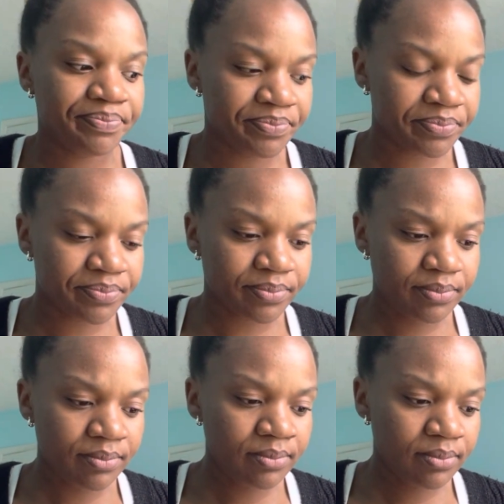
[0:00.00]

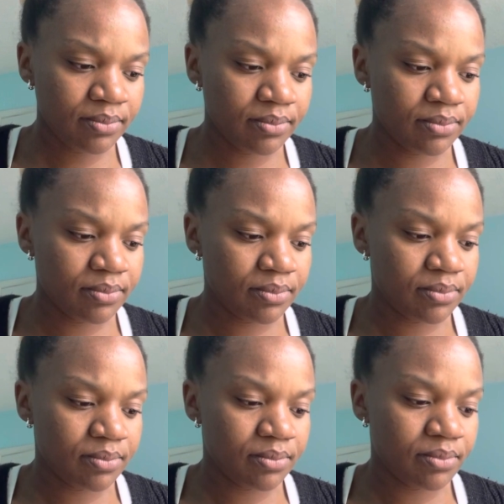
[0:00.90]

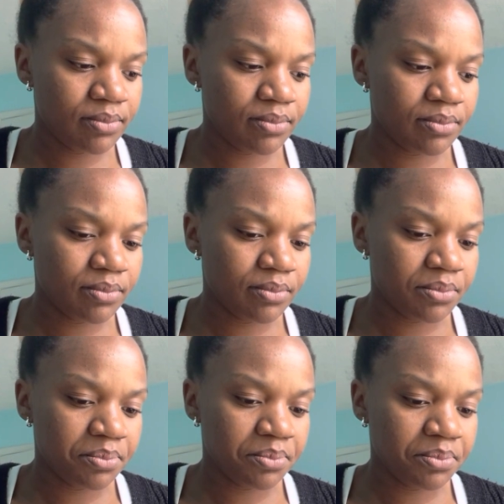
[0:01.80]

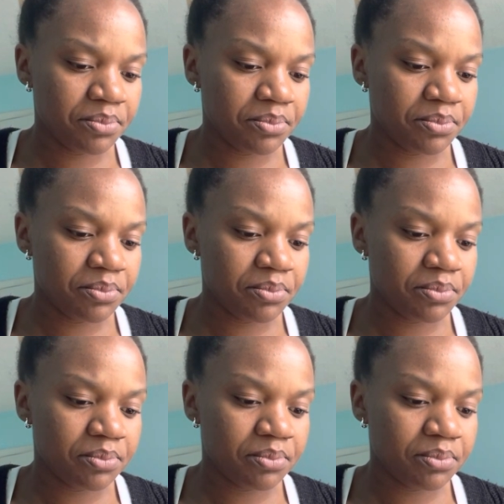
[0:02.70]

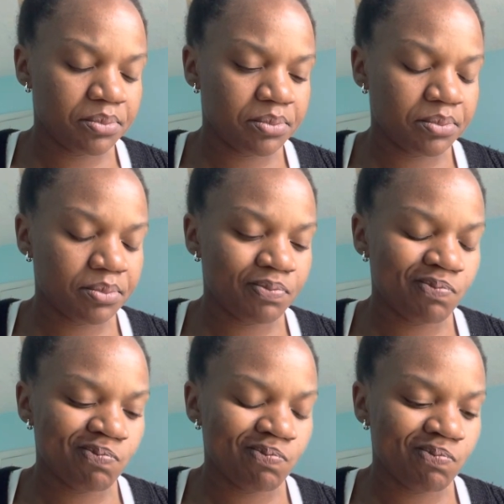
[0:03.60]

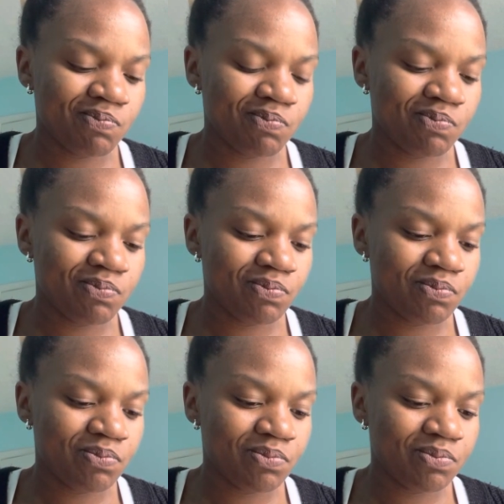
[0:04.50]

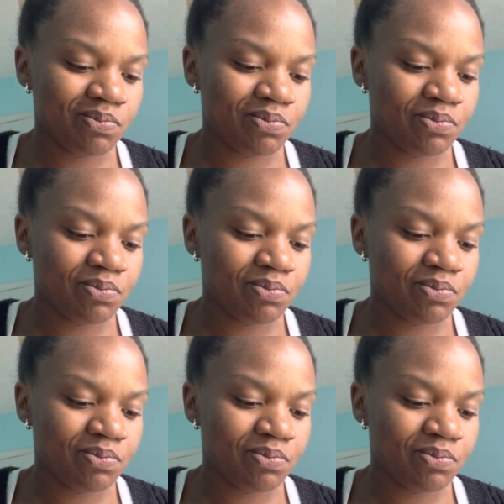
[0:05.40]
Nothing is said.